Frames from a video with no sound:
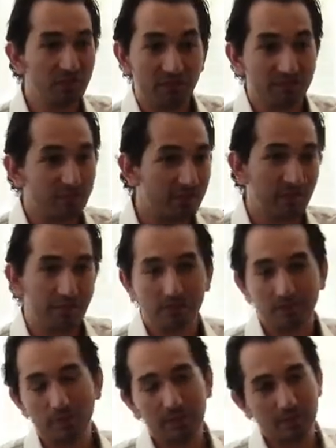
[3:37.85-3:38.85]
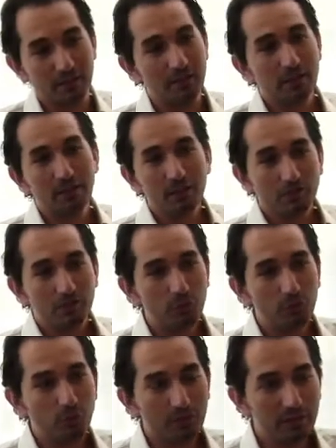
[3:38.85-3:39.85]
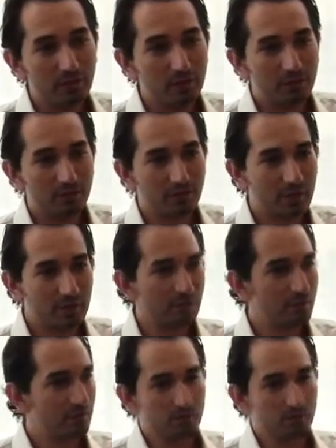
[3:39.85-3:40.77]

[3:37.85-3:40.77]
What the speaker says: different thing we can do with it, just get